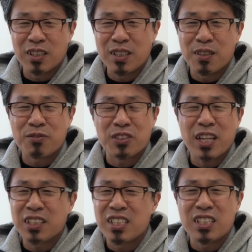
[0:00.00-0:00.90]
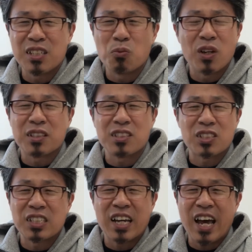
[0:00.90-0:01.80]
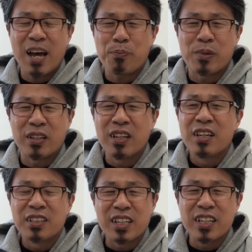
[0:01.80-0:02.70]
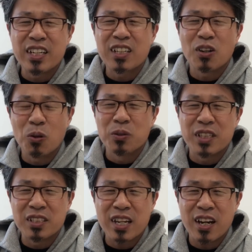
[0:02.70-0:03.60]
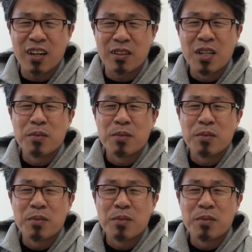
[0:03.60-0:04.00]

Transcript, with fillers: If Satan didn't want this to happen, then he could hold it down.